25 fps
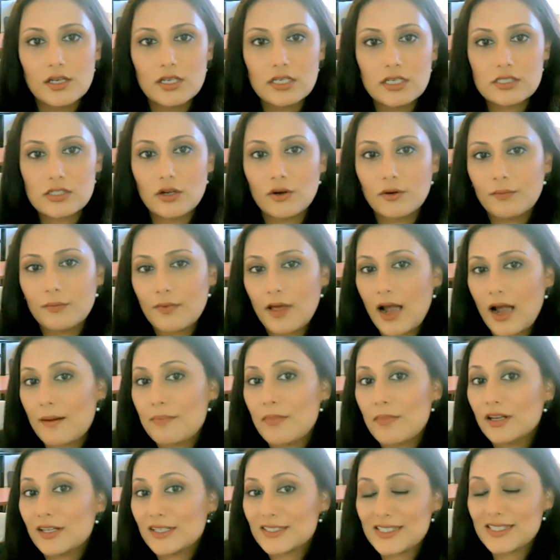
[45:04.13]
So I'm
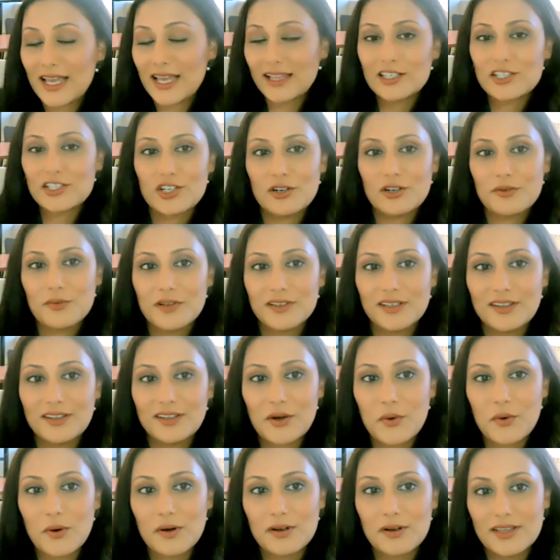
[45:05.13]
not exactly sure what
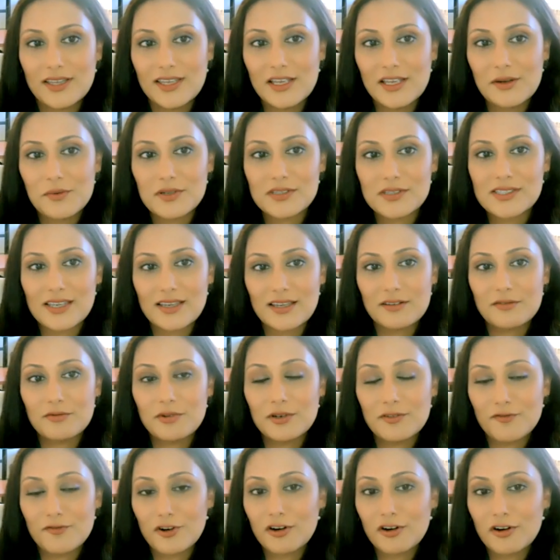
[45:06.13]
he was
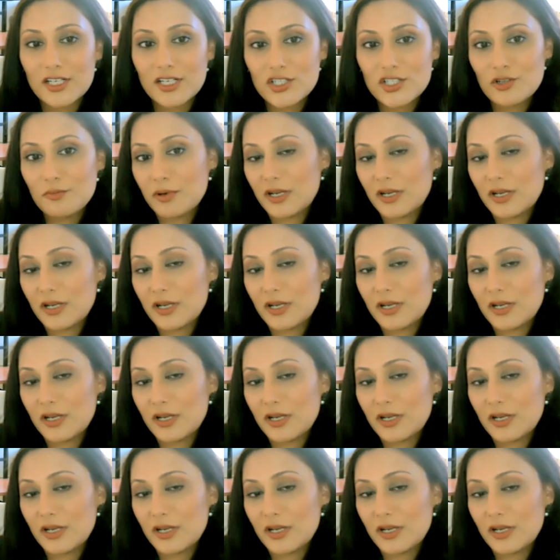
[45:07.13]
referring to,